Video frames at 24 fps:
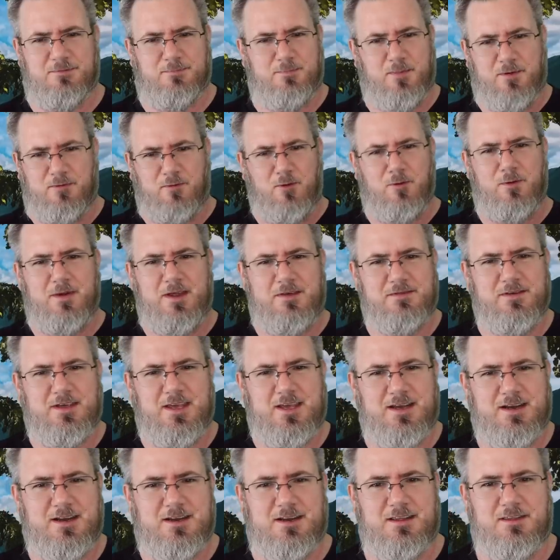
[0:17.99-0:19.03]
Before we even
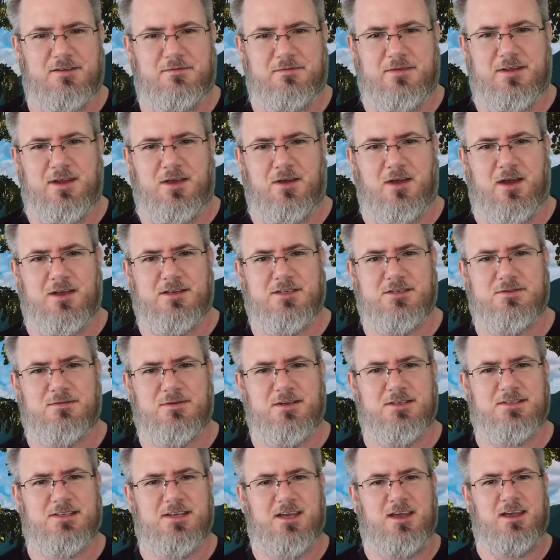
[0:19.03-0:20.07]
get into the video, I just
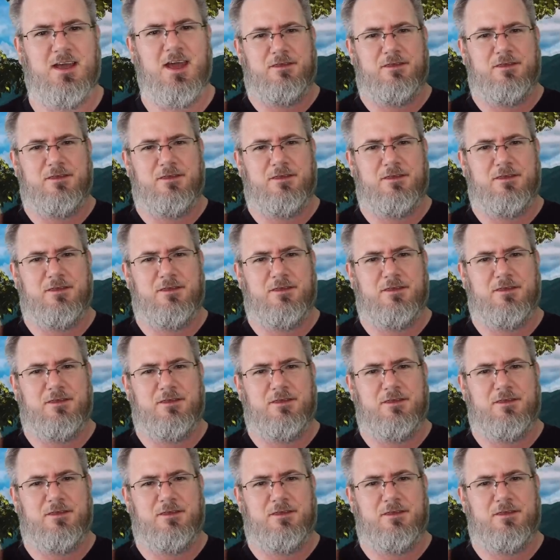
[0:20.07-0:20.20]
want to say